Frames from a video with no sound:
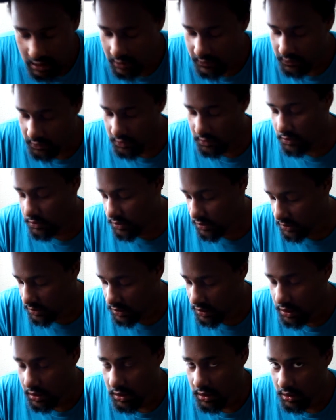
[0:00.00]
of using
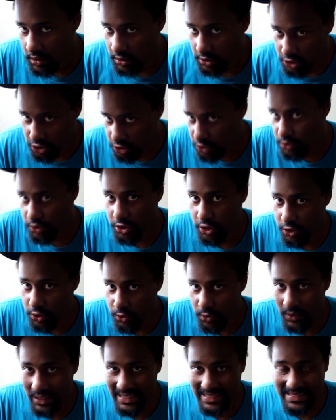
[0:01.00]
shoe
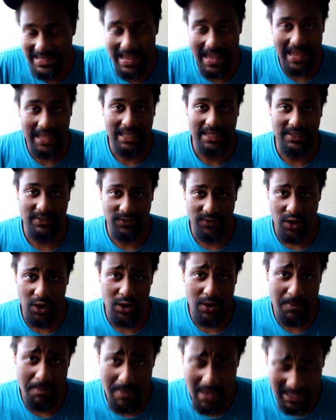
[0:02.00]
glue is that it's
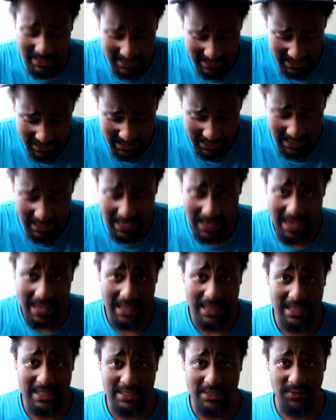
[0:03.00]
very messy
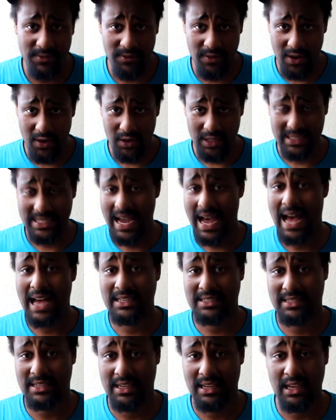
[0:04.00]
and it's very
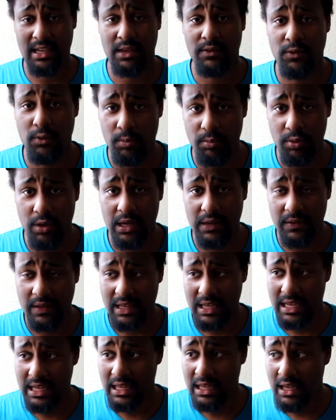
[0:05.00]
toxic, and if you breathe it
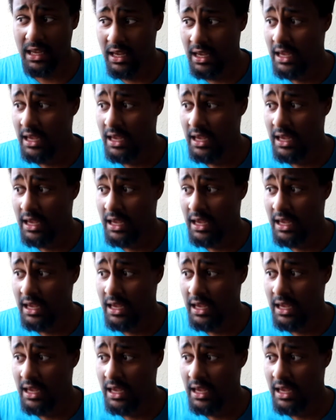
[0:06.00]
in,